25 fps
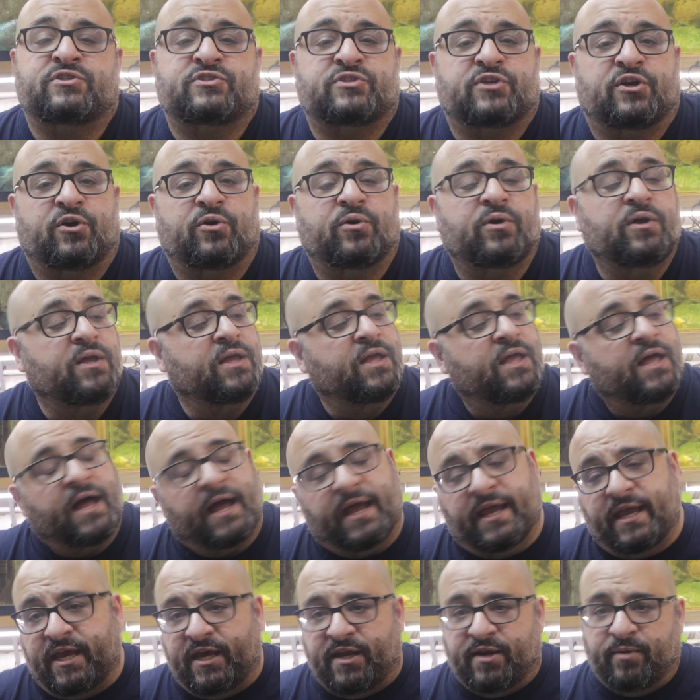So
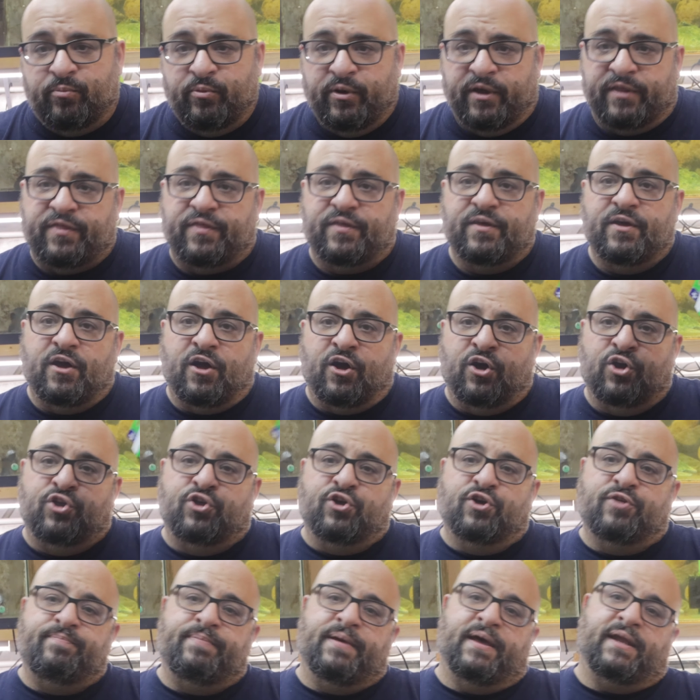I hit them with a
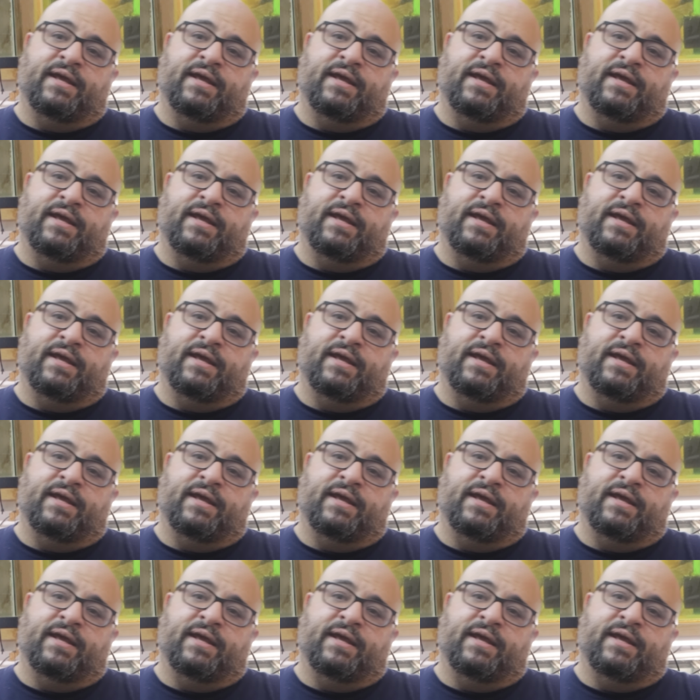good